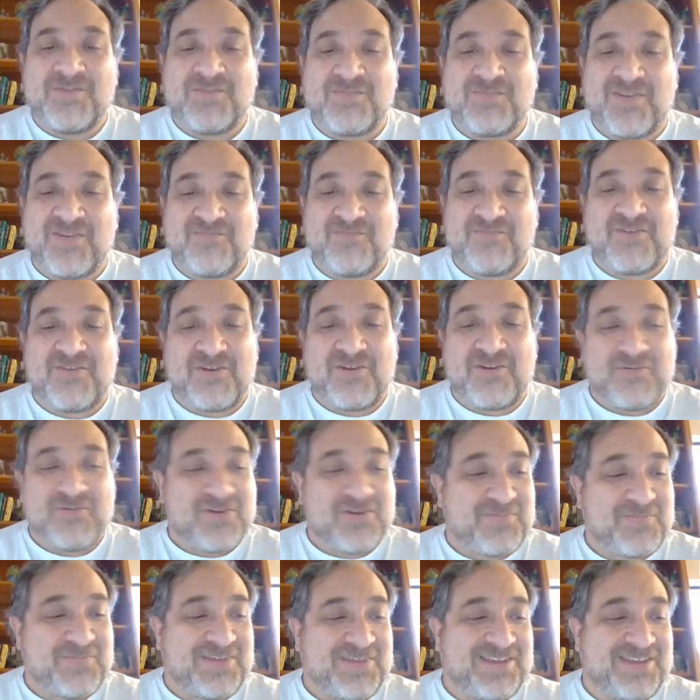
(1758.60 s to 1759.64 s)
may very
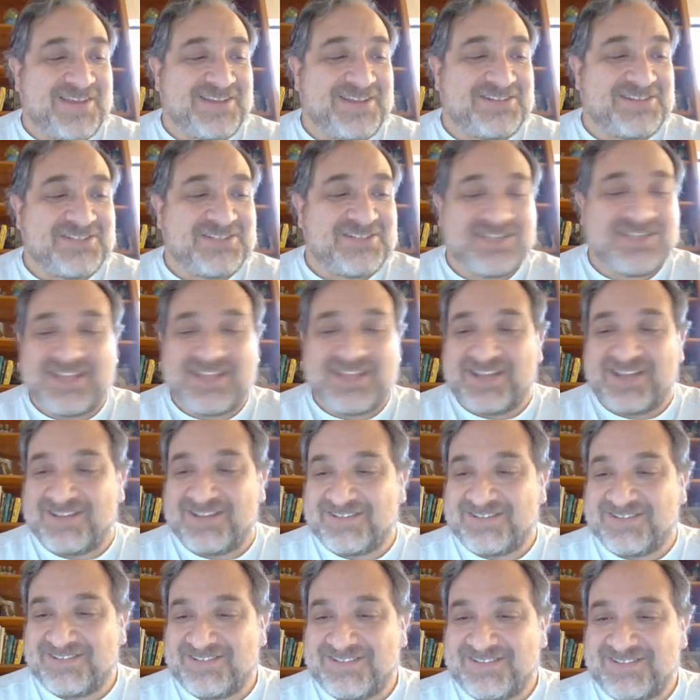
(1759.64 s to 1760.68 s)
well be in Chile.
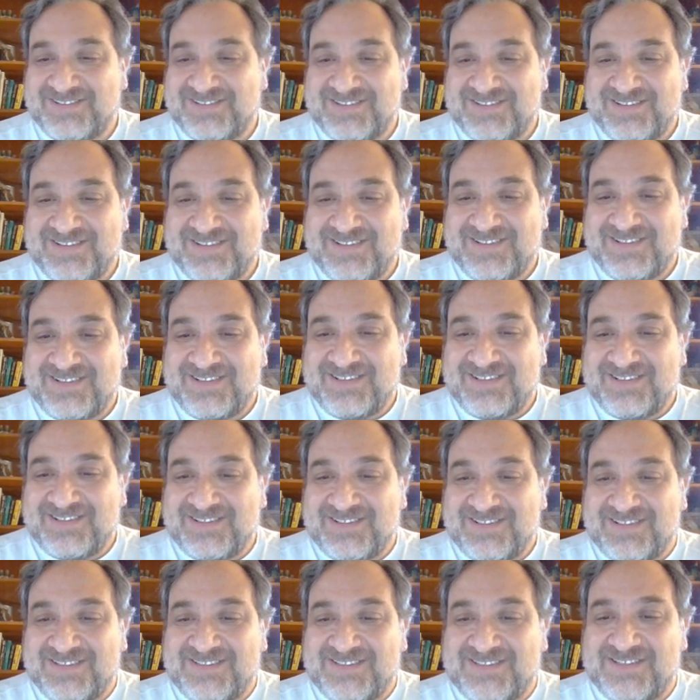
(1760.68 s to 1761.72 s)

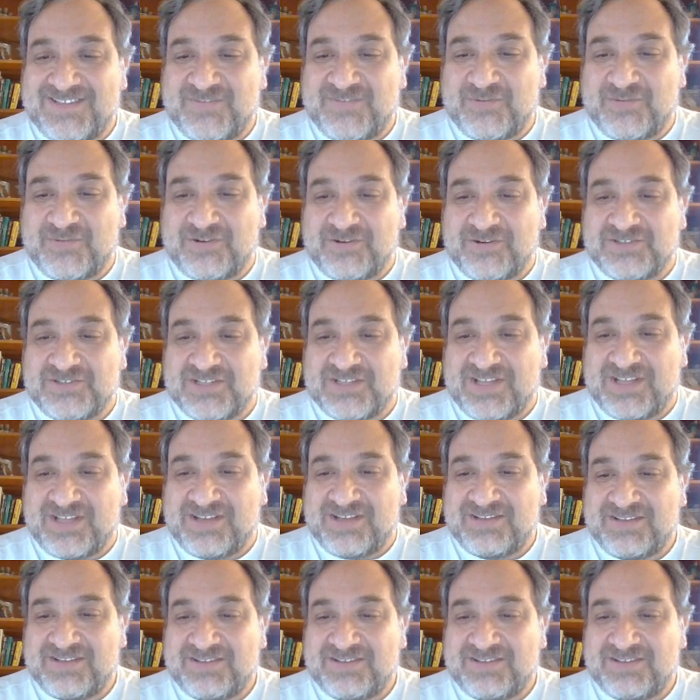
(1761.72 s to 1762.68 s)
Let's see if we're in Chile.